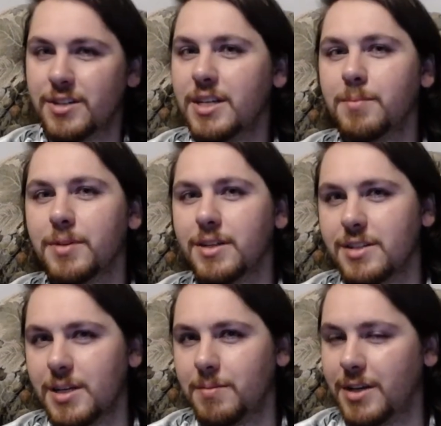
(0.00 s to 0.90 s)
deeply
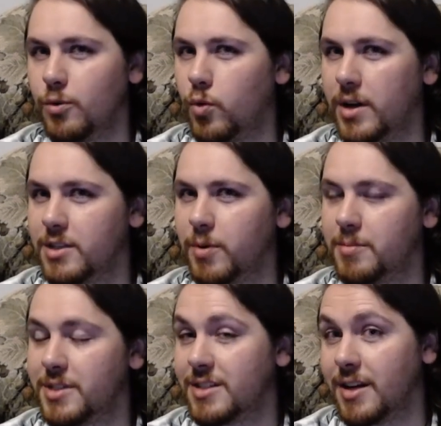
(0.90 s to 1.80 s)
steeped in white
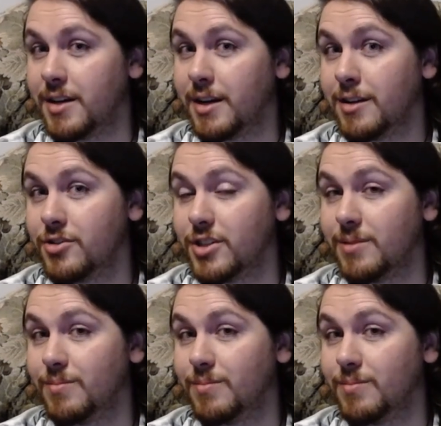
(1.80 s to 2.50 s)
supremacist ideology,